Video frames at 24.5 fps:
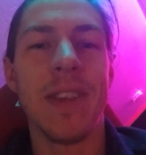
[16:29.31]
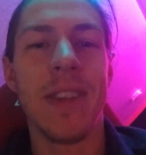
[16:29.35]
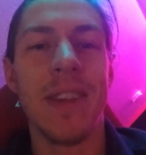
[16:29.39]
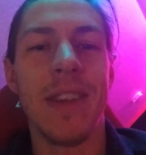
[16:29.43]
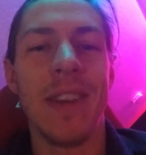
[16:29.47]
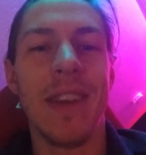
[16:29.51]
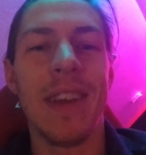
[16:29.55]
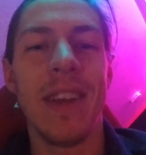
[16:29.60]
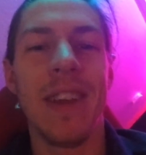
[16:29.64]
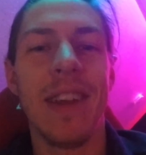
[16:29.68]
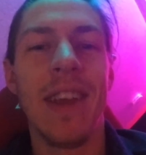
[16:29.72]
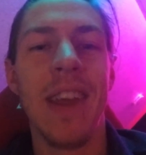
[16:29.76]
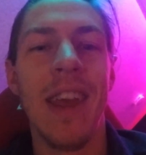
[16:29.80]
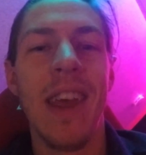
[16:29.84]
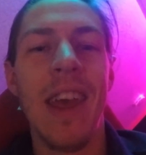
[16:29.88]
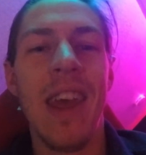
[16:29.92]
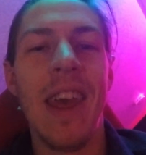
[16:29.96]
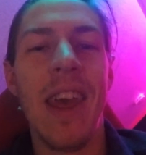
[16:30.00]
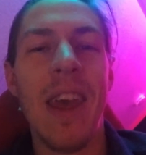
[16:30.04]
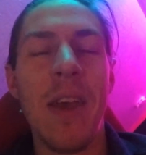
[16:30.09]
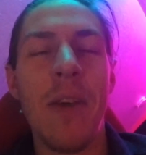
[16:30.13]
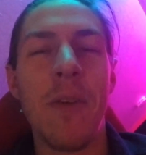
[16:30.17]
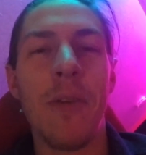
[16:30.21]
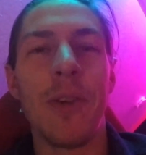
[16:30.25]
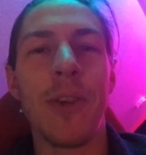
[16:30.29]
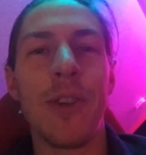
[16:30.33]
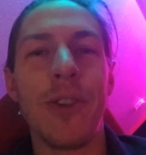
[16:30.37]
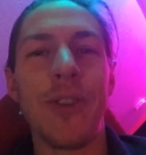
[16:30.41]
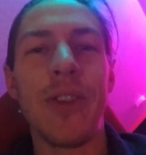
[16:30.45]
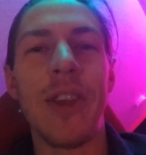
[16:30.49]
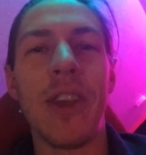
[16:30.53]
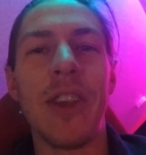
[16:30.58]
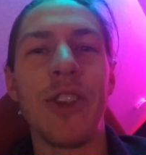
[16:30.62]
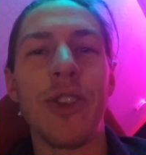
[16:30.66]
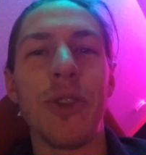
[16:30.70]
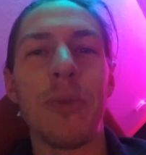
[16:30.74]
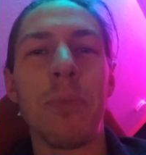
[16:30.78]
I want to
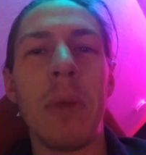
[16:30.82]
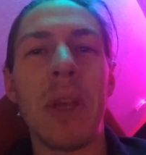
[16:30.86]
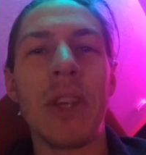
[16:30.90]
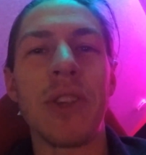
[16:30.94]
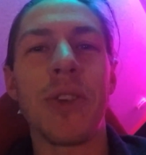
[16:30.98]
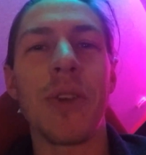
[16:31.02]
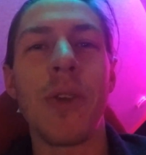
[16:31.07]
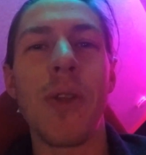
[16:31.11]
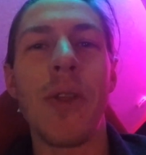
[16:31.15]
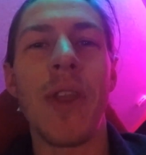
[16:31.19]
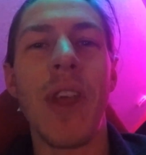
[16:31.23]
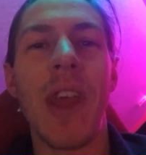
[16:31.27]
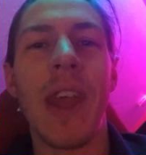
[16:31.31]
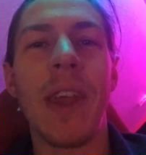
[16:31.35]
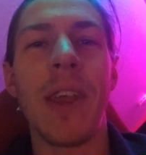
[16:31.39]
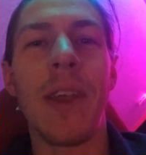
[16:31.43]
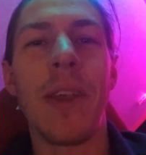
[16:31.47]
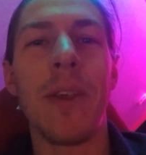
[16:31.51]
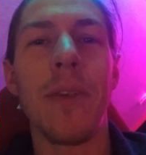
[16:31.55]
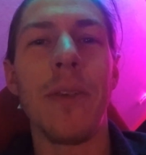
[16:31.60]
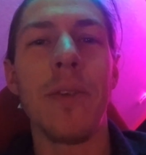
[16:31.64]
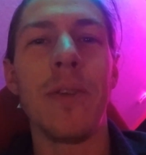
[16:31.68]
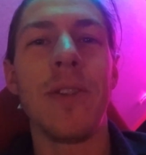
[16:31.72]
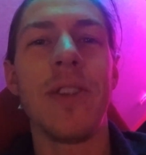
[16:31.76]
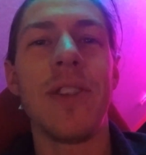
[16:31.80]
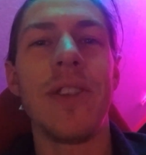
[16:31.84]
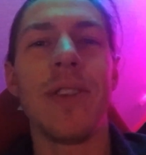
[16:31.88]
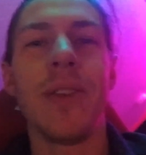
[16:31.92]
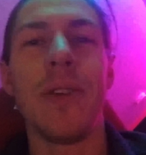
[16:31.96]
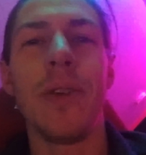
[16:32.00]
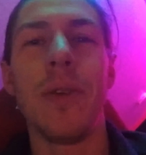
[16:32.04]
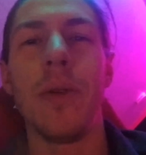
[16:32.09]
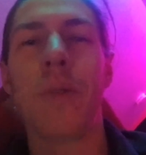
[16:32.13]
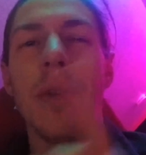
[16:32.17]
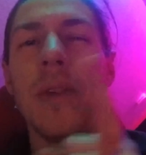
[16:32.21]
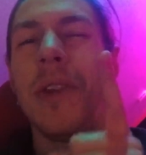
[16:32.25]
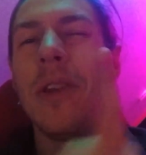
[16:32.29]
say special thank you
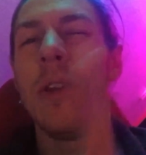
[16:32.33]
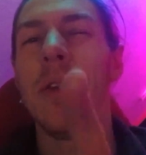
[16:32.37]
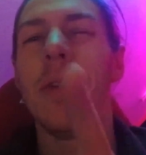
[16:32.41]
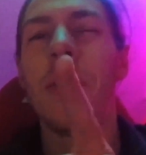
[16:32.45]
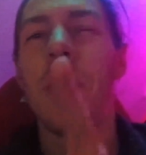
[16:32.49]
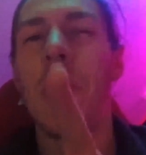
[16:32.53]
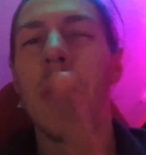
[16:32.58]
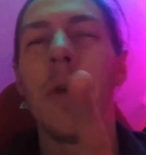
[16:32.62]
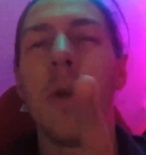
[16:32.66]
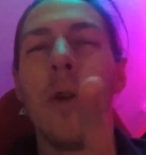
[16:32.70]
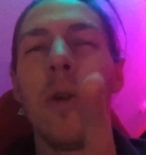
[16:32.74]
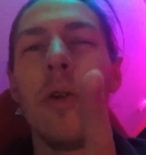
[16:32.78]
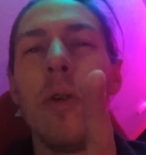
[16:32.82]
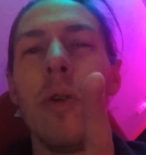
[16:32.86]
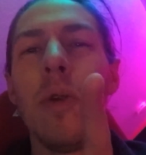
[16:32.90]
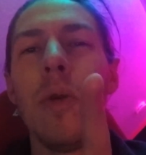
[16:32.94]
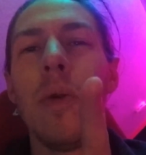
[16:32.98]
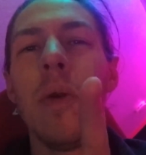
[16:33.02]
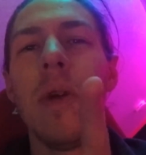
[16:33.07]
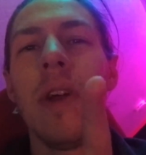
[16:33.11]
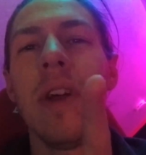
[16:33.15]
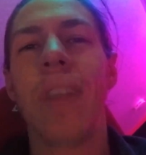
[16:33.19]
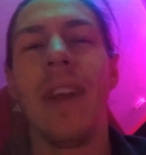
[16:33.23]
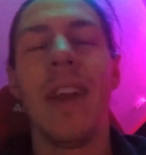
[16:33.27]
to who